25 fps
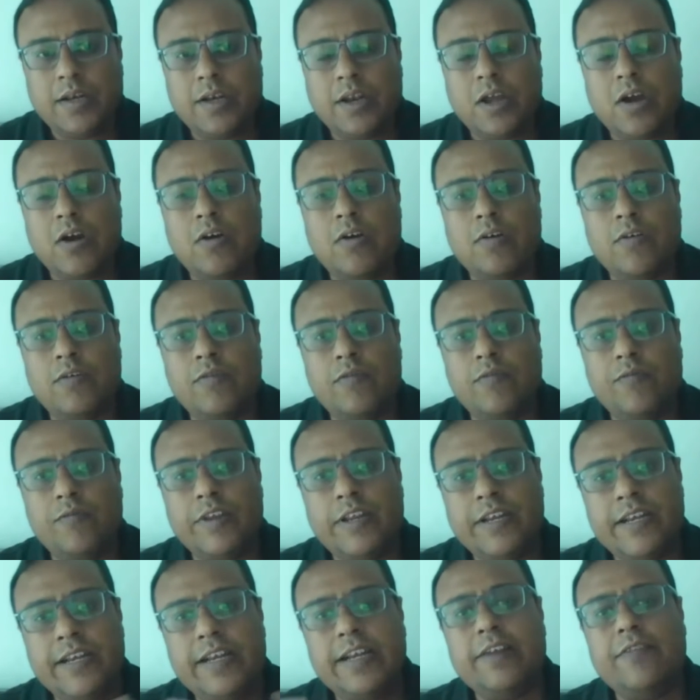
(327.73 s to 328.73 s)
Now
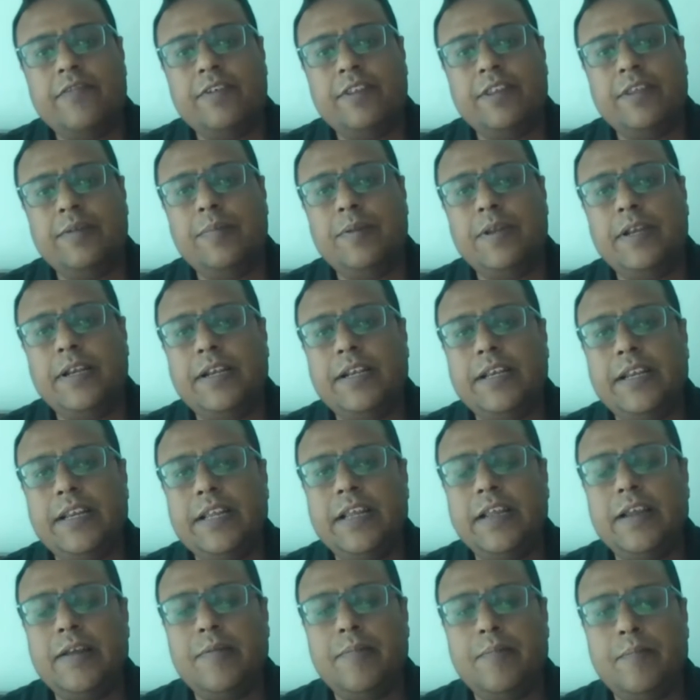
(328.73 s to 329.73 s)
we need a
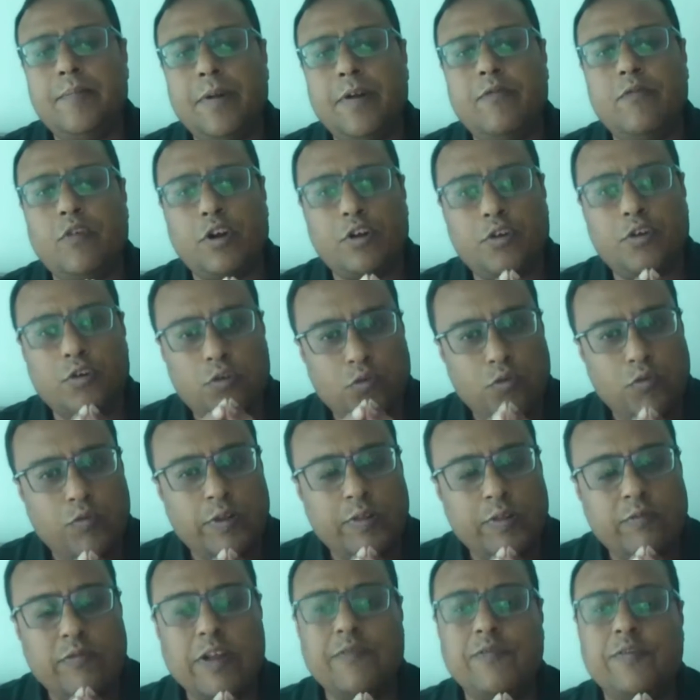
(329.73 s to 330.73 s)
visibility, but what to do
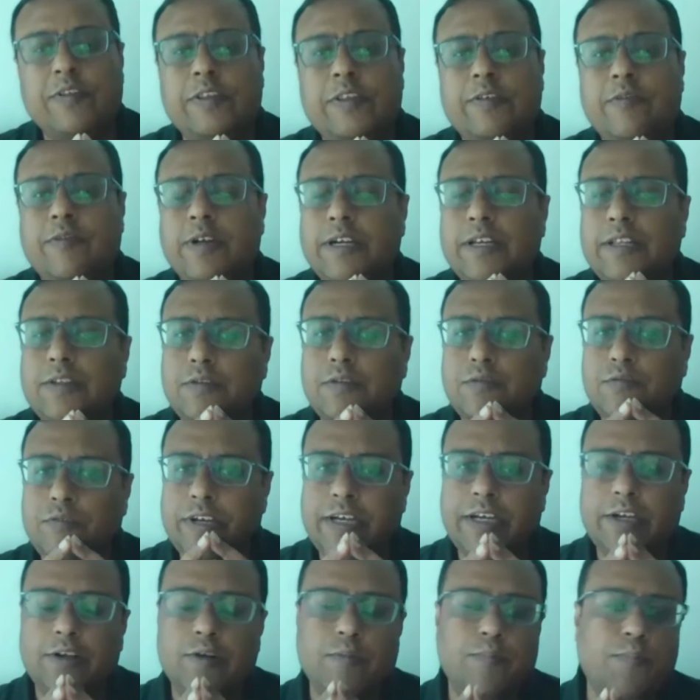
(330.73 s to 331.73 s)
with that visibility? So
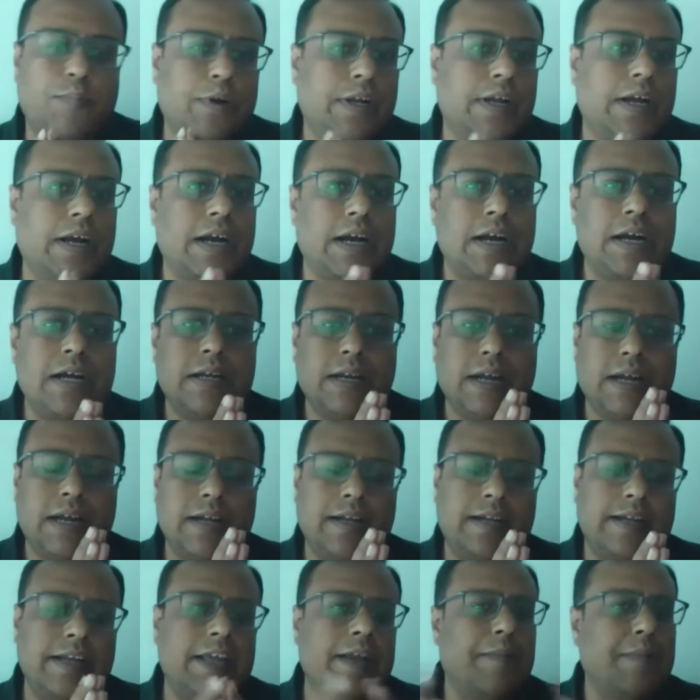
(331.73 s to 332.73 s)
we need to put a
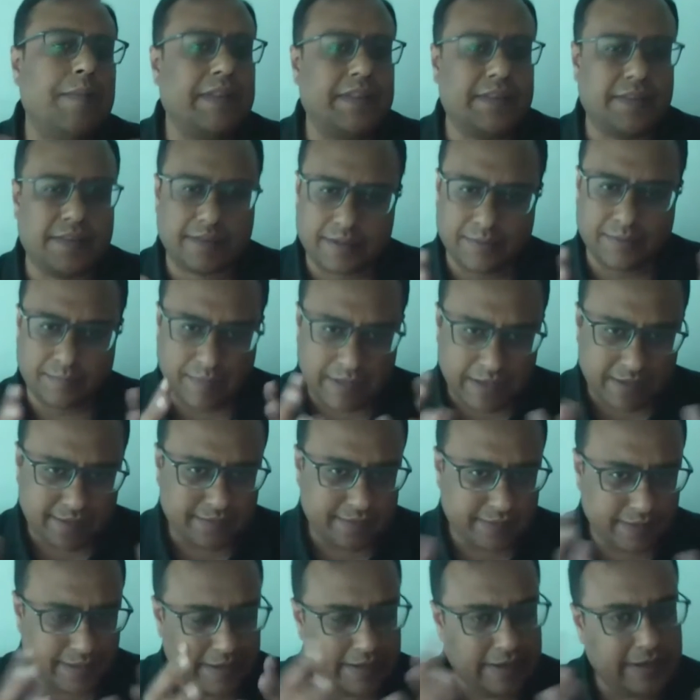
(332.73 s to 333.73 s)
TMS system.
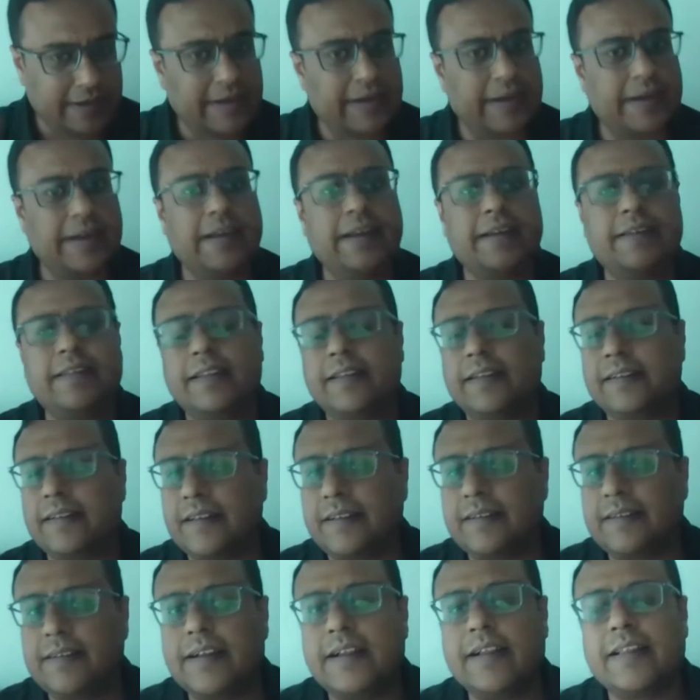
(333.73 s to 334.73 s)
Let's take
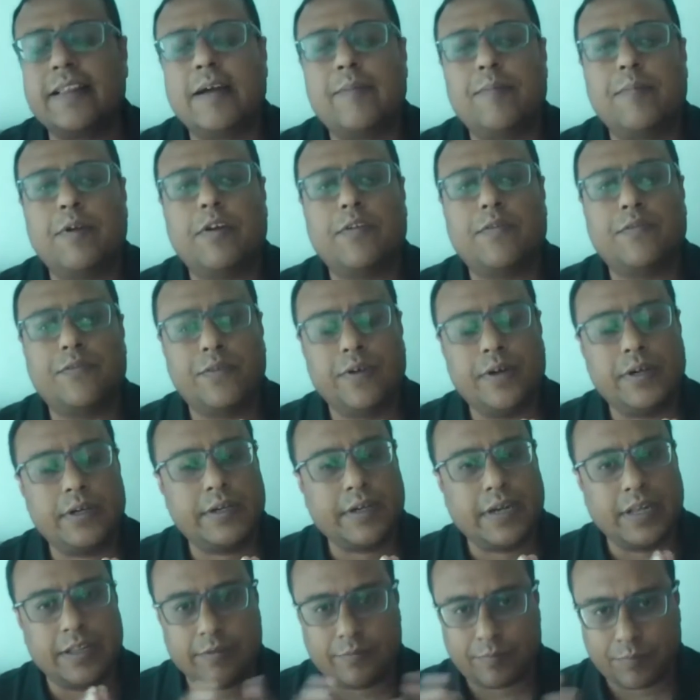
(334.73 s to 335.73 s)
example
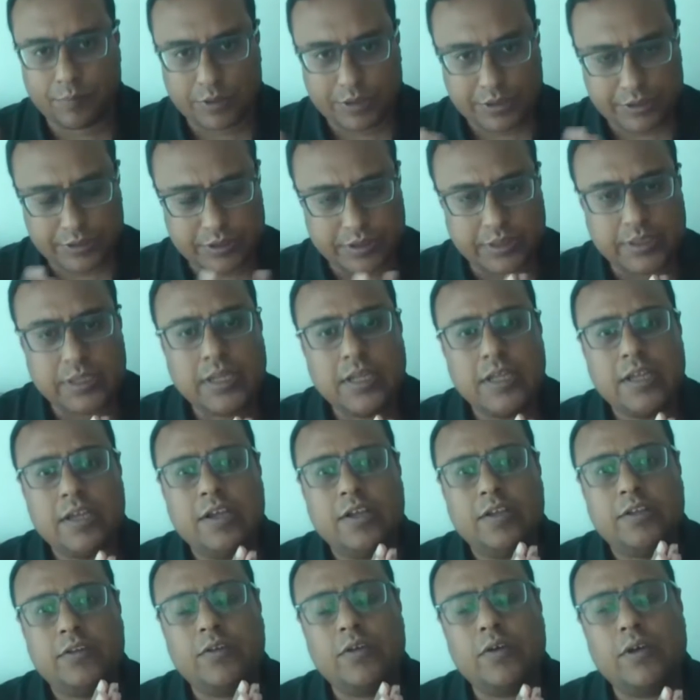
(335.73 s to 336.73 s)
of transportation.
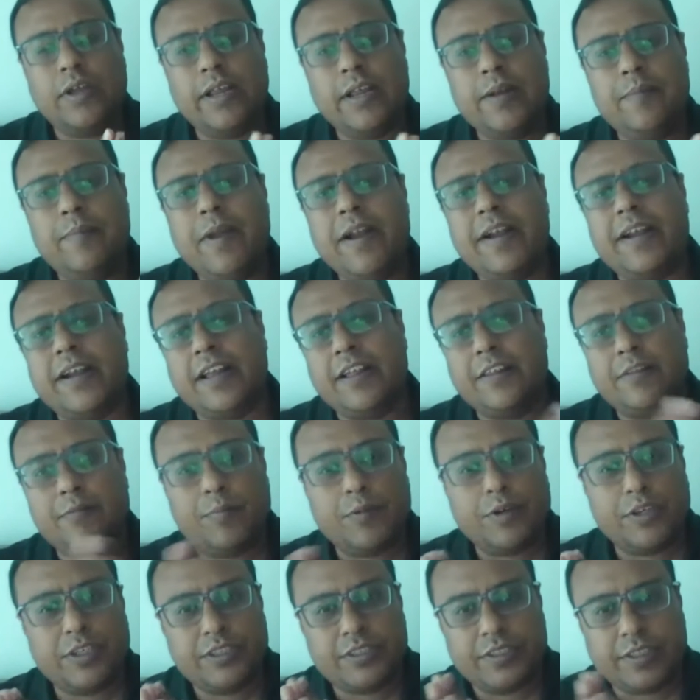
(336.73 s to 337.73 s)
So in my
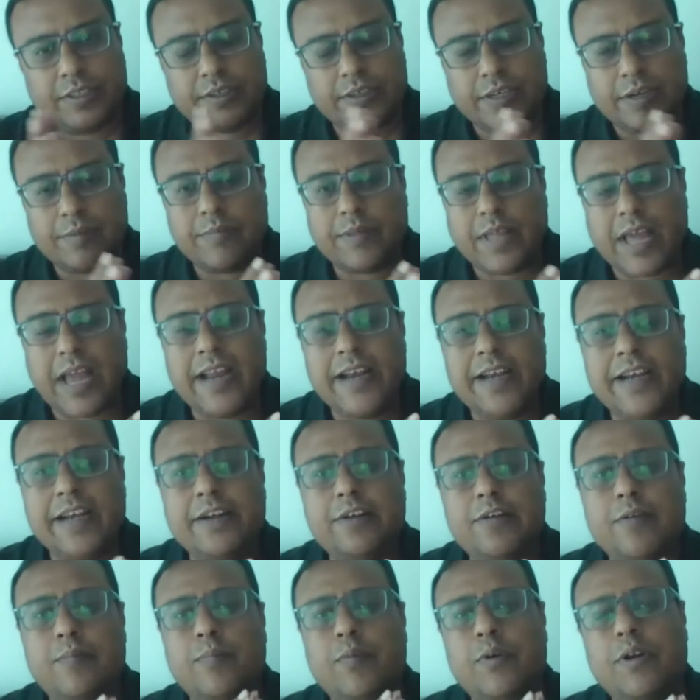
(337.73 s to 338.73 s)
transportation system, I
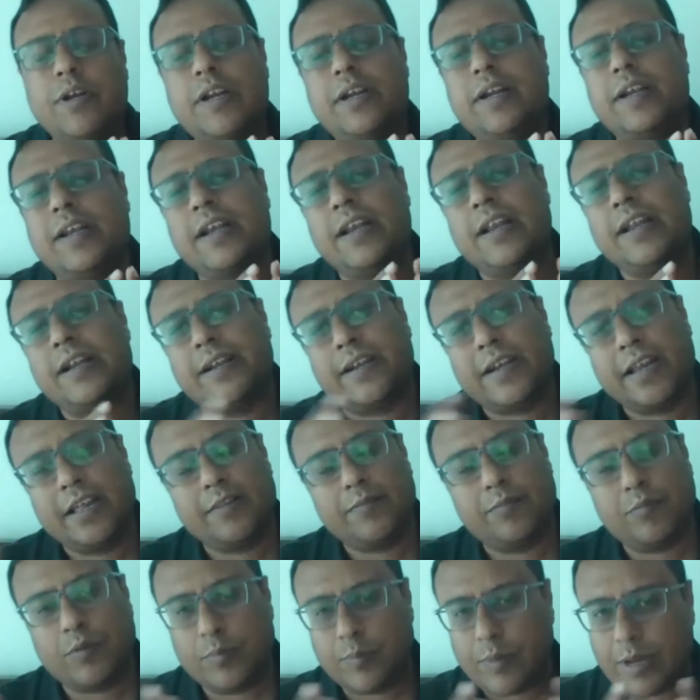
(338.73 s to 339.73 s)
need to put a
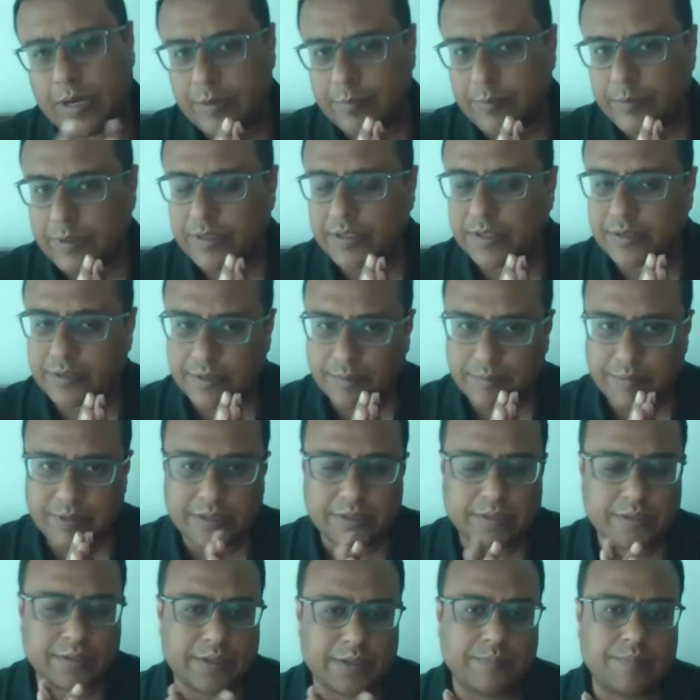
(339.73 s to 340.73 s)
transport management system
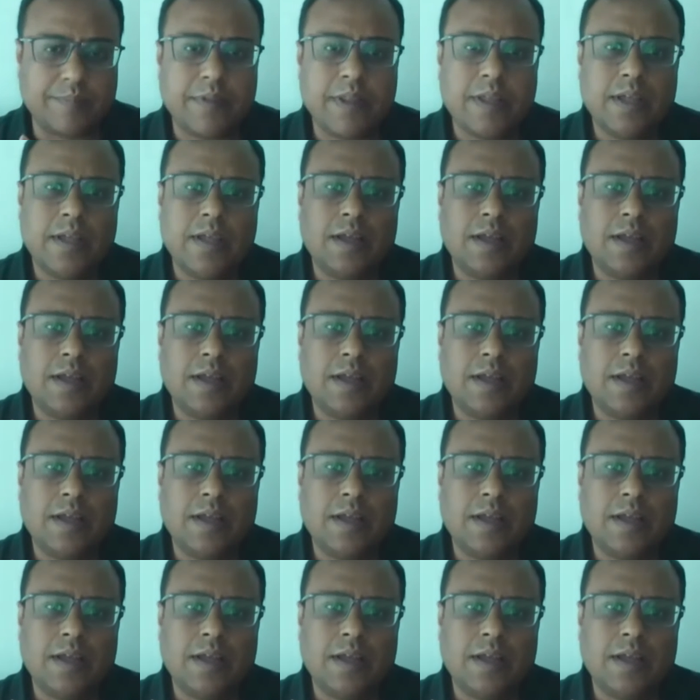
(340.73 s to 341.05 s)
in the system,